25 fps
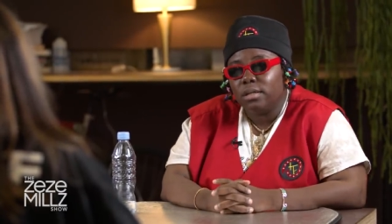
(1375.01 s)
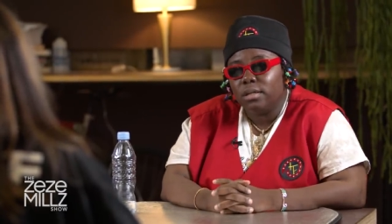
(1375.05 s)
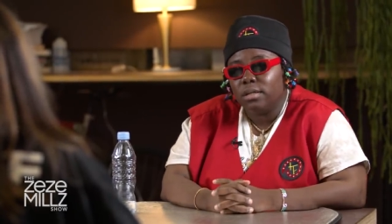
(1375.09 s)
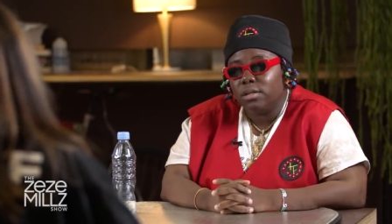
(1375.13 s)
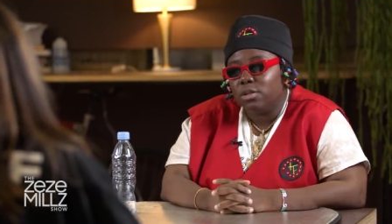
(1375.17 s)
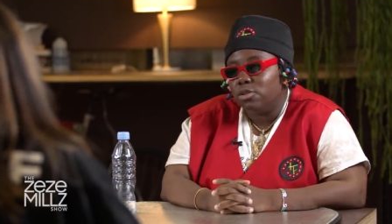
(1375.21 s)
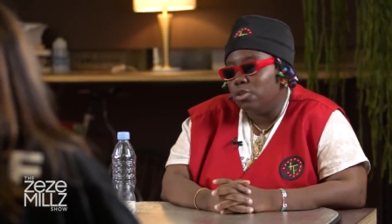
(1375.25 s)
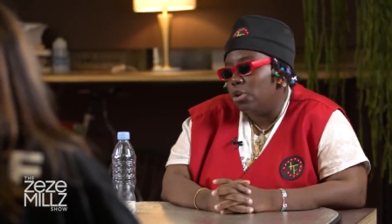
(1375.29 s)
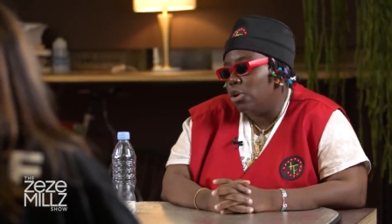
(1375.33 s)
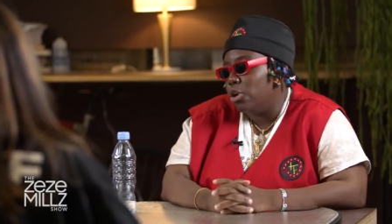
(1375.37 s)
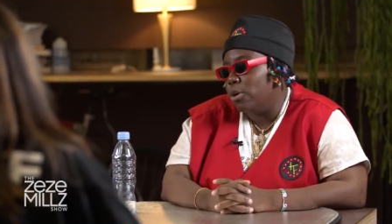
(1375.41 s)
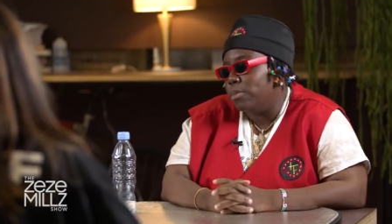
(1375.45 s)

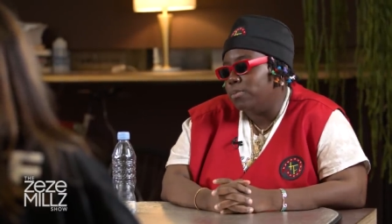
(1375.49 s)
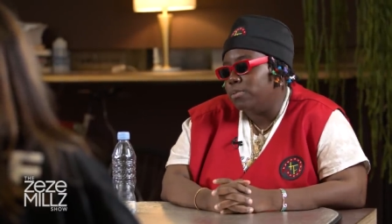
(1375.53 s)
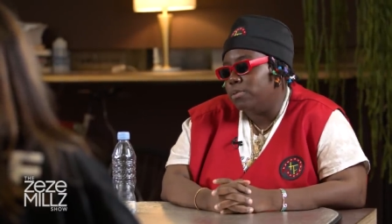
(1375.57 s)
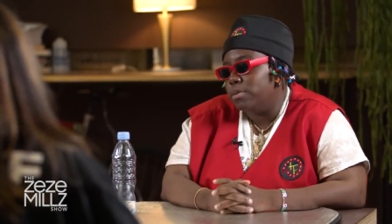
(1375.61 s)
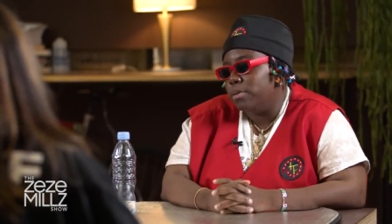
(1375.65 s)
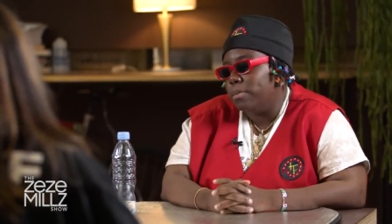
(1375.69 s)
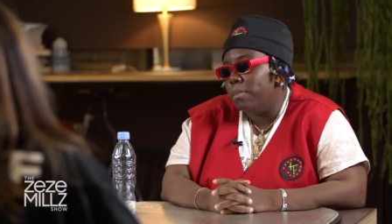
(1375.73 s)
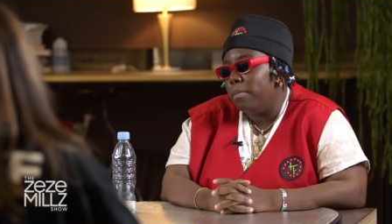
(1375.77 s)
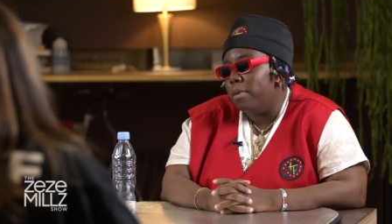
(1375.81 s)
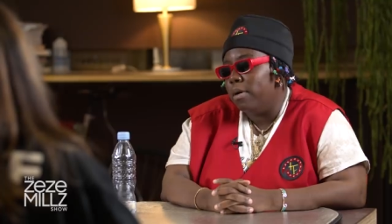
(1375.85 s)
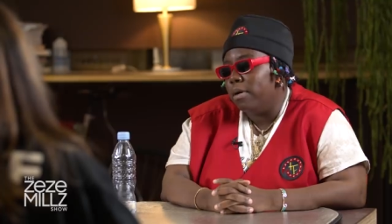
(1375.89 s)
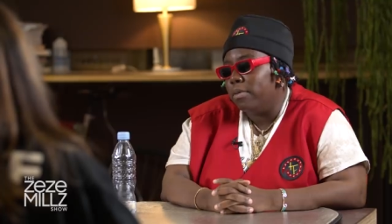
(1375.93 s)
it's not up to
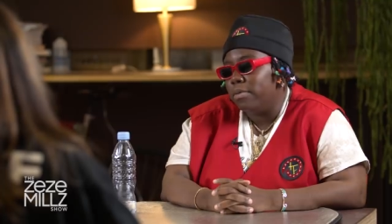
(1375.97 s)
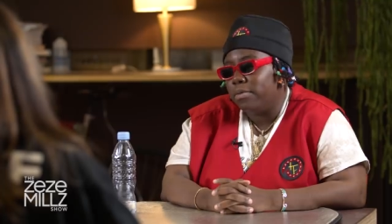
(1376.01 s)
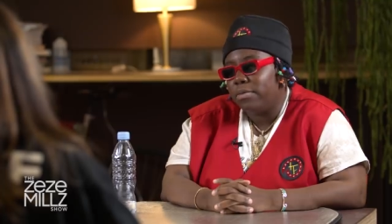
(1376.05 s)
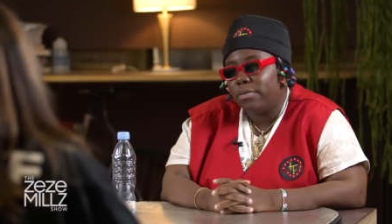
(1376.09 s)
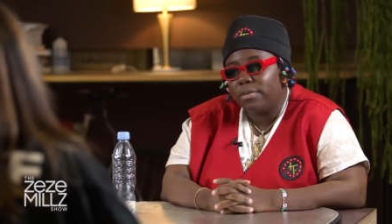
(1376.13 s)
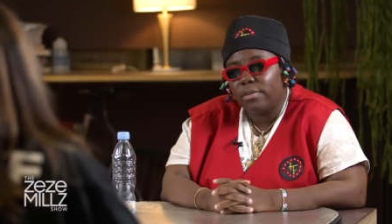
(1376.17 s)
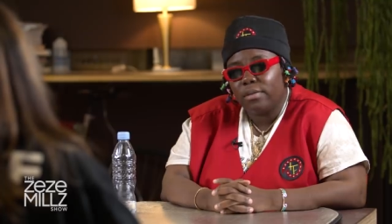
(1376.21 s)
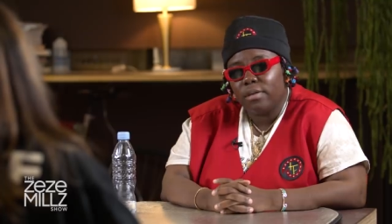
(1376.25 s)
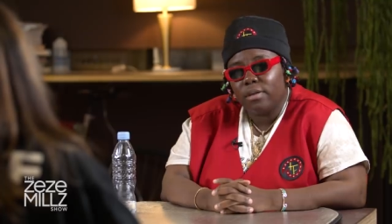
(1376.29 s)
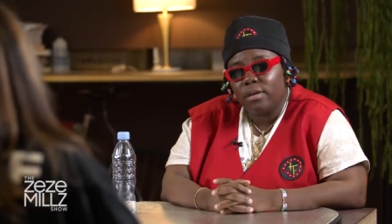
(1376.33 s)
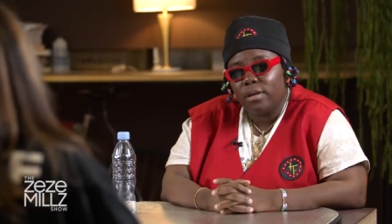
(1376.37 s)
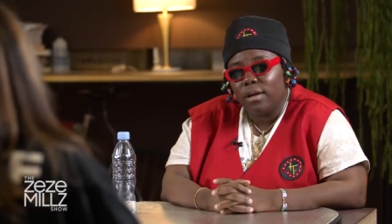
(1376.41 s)
a month
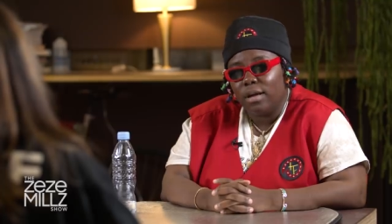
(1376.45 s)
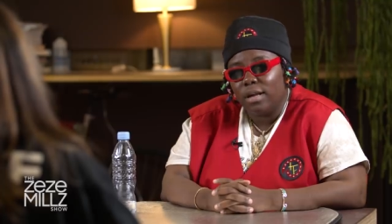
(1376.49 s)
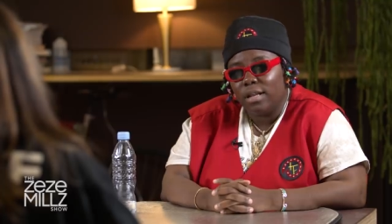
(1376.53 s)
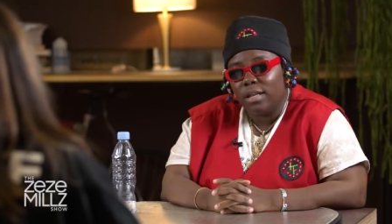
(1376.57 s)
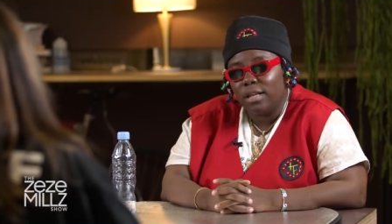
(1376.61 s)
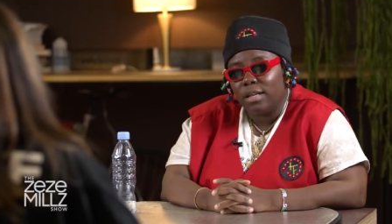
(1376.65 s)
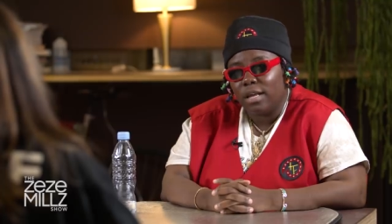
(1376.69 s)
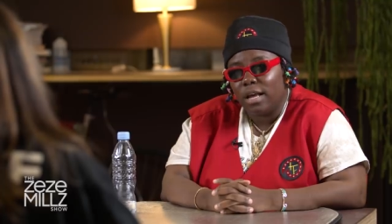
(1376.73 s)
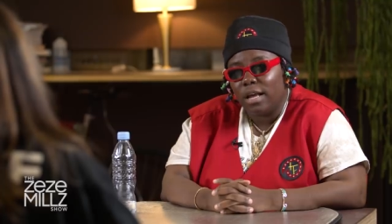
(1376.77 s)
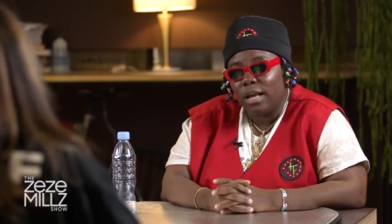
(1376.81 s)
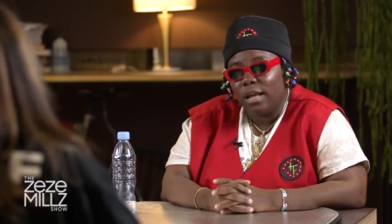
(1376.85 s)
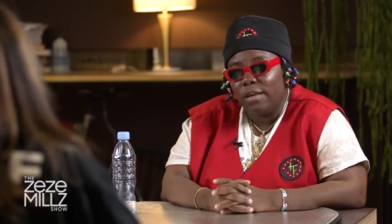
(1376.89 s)

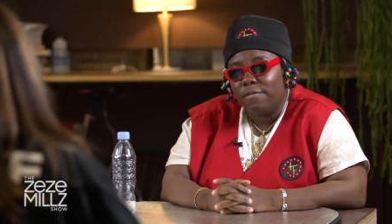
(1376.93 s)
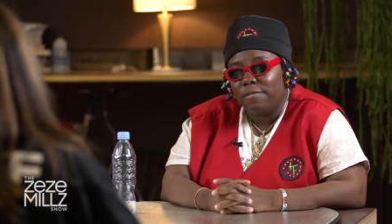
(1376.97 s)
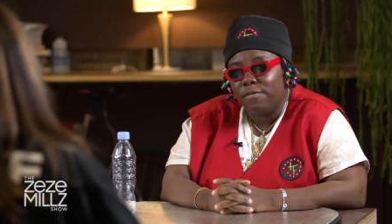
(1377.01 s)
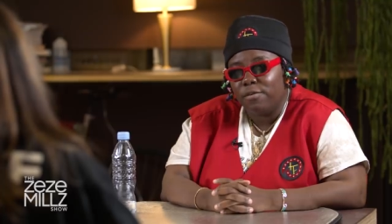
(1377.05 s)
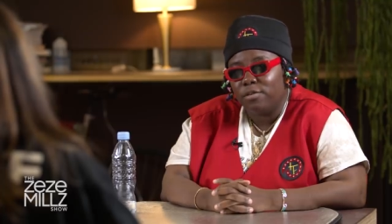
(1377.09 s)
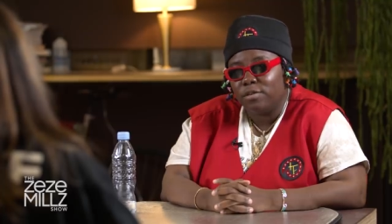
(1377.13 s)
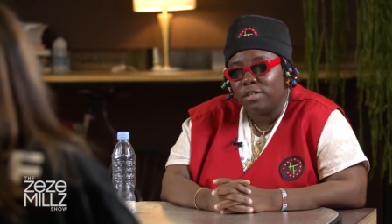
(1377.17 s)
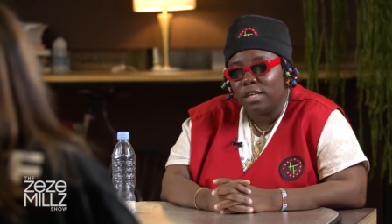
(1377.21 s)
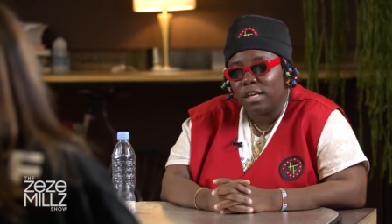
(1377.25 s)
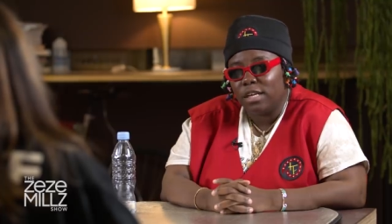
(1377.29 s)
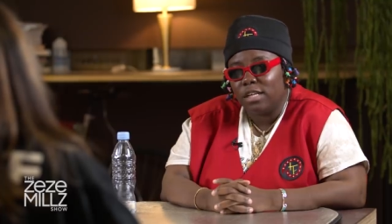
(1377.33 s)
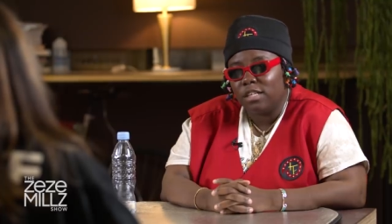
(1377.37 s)
and it
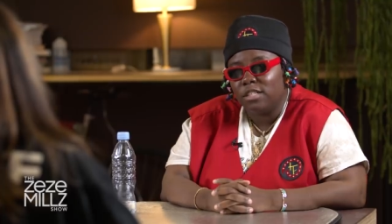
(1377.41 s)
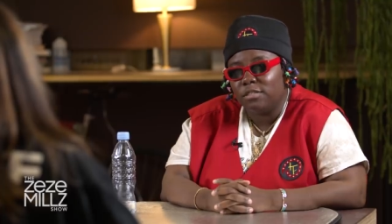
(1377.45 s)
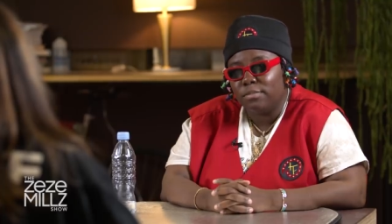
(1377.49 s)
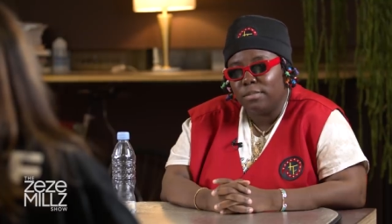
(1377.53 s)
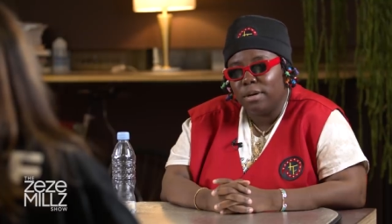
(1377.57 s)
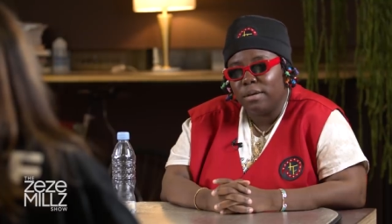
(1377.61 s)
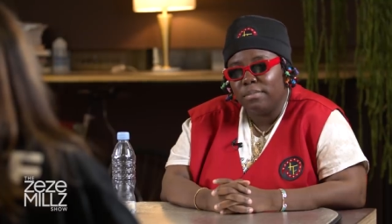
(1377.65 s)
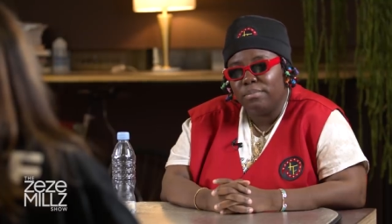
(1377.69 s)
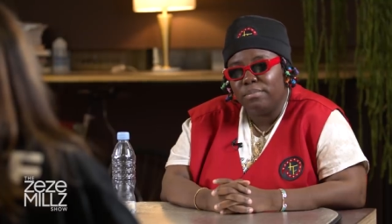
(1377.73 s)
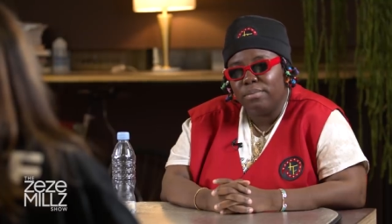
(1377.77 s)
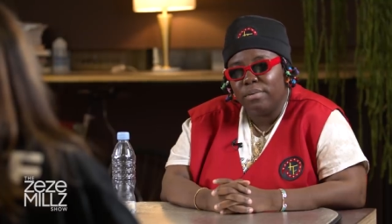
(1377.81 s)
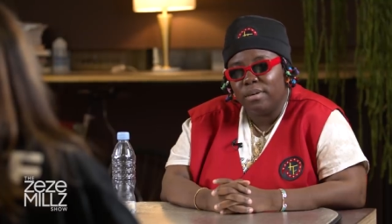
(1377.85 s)
feels like he's
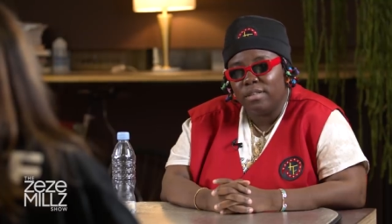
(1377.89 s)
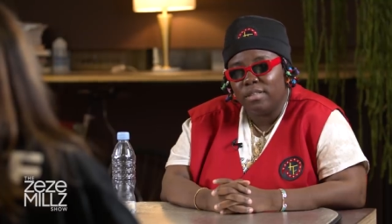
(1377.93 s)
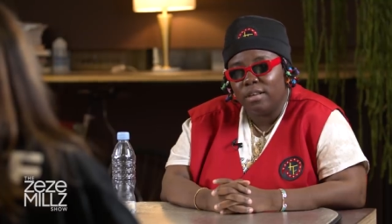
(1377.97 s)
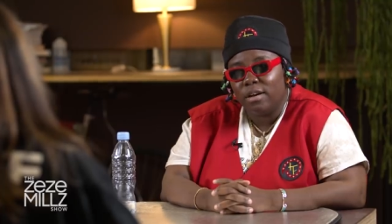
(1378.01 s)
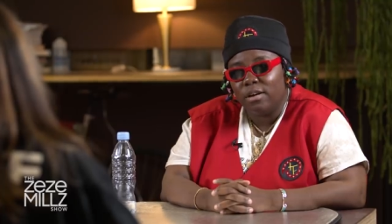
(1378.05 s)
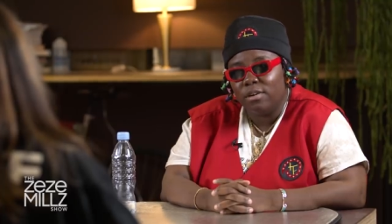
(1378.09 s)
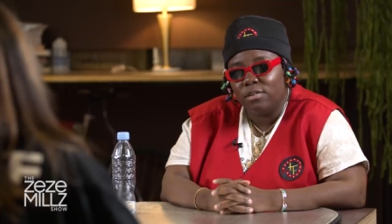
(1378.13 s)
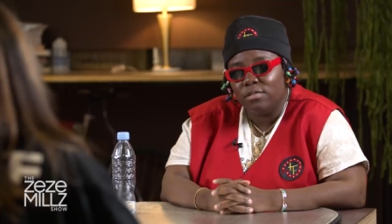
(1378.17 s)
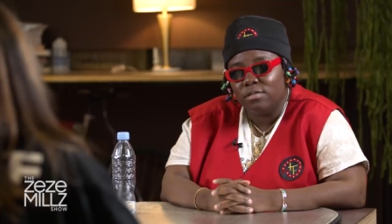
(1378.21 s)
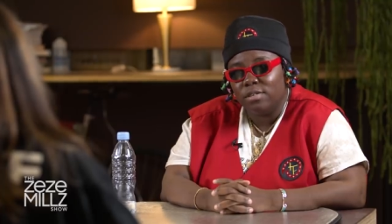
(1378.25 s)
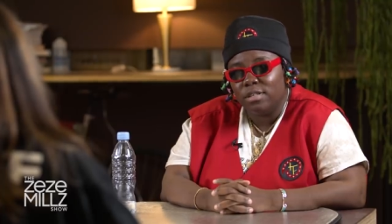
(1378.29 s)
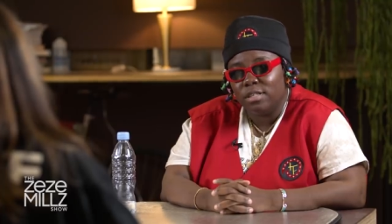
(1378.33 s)
my brother
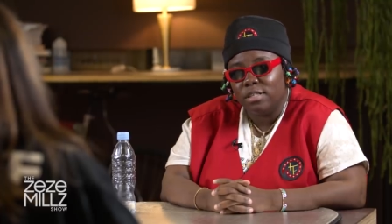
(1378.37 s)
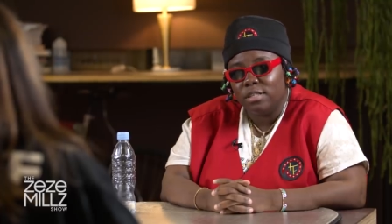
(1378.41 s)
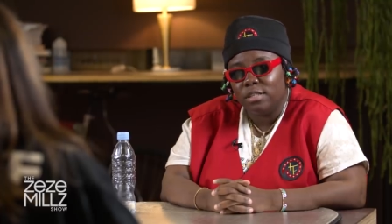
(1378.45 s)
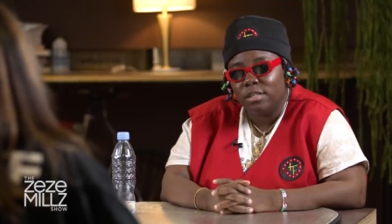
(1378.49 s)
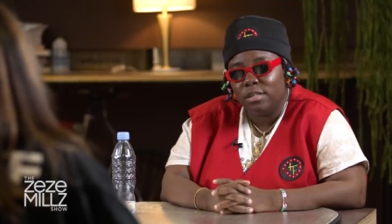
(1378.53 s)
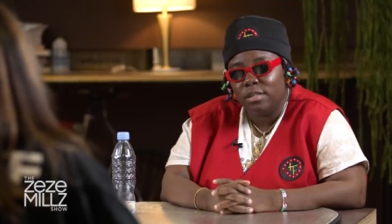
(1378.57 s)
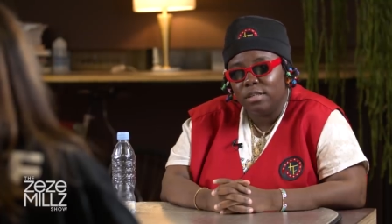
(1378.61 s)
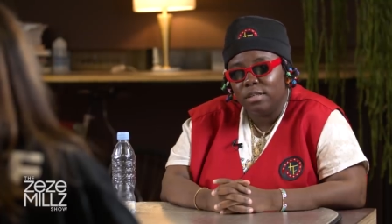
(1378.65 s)
already.